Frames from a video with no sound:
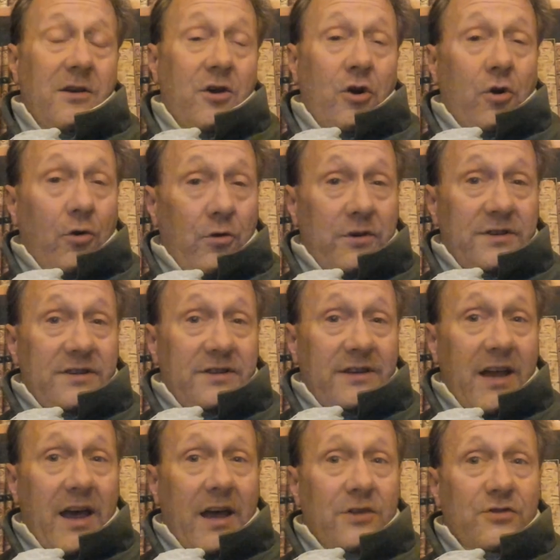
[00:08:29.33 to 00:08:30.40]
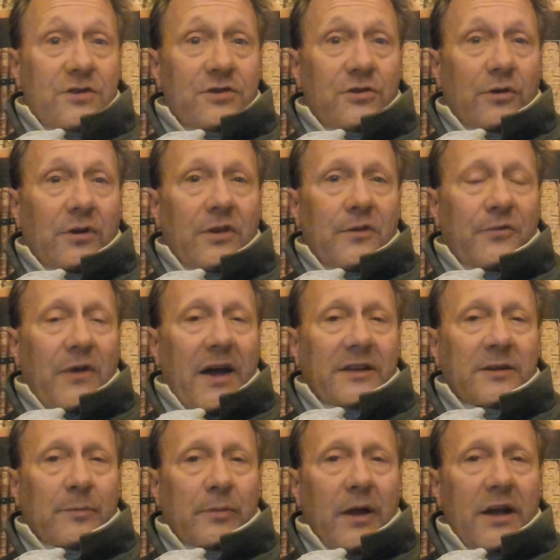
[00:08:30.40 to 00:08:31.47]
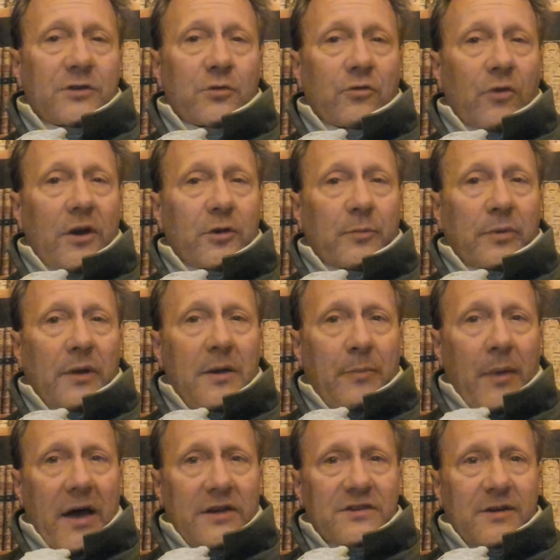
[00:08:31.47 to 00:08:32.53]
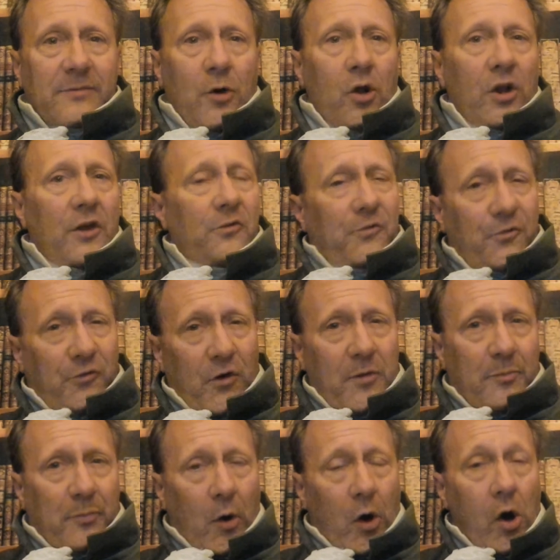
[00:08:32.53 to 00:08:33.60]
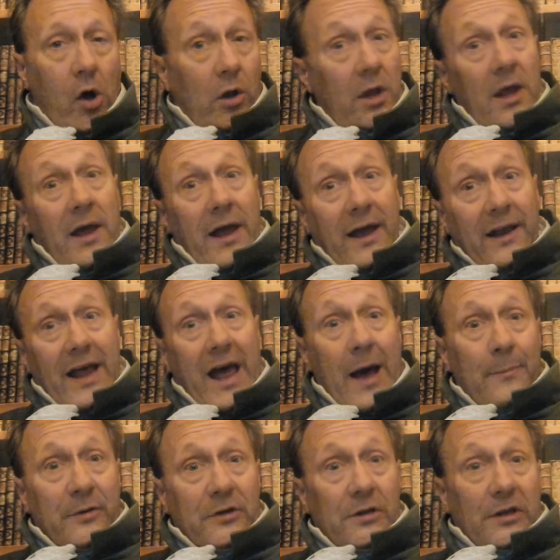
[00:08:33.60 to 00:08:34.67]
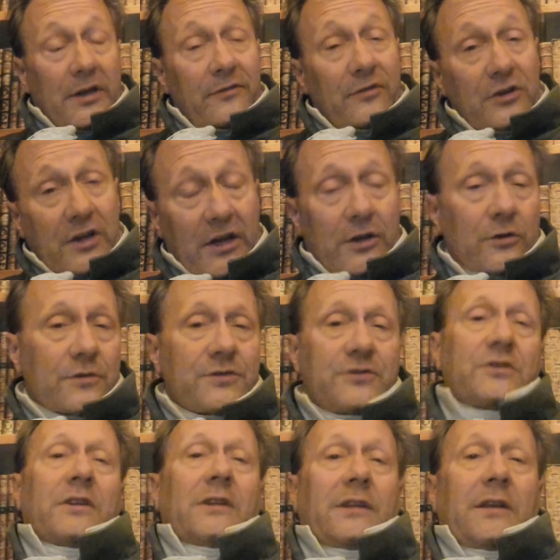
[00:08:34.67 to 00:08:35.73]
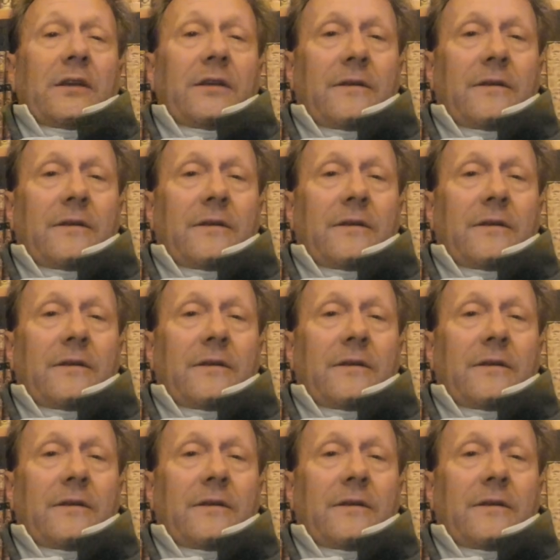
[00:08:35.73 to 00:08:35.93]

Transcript: Or instead, just due to the fact that blacks would rather play basketball and football and happen to live in the inner city?